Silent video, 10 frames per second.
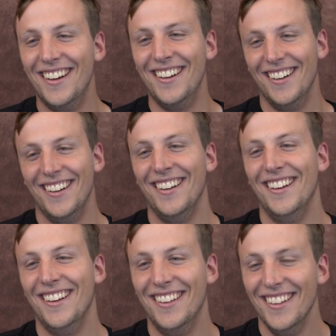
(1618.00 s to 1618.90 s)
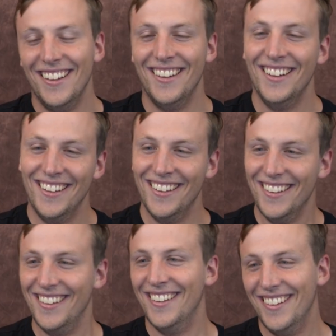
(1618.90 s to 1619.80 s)

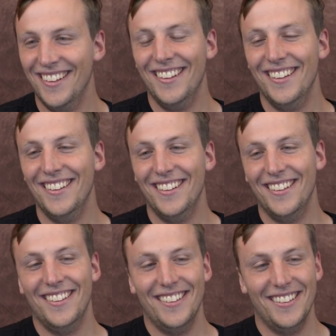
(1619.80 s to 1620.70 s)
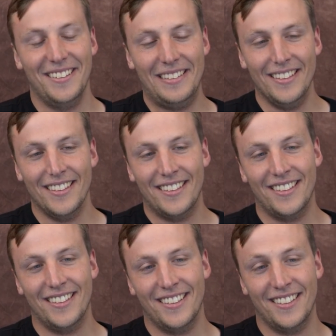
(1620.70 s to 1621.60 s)

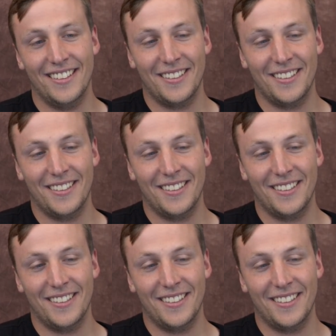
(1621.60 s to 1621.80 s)
This person isn't speaking.